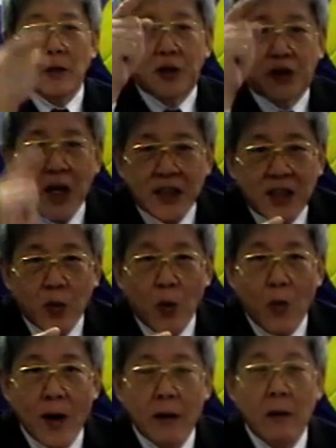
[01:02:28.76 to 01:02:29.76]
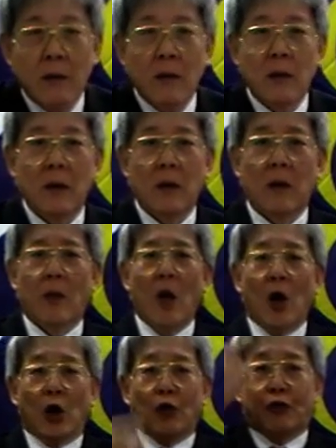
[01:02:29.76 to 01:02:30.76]
Justice will win.
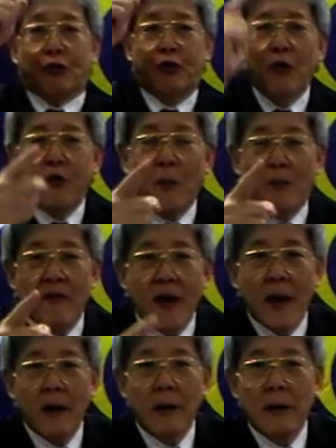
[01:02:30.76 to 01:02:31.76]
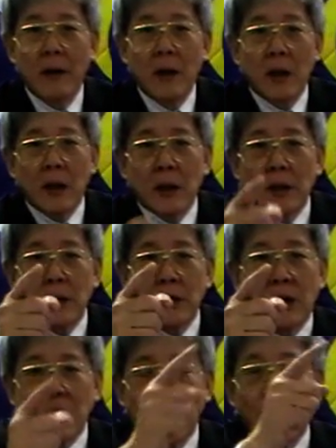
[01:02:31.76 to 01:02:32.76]
Truth will prevail.
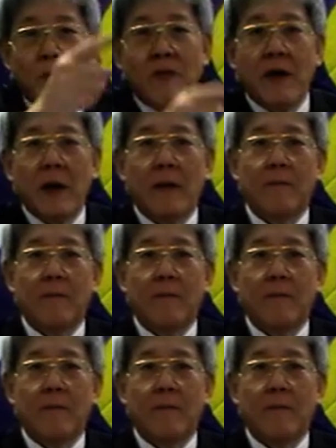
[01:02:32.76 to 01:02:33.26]
Justice will prevail.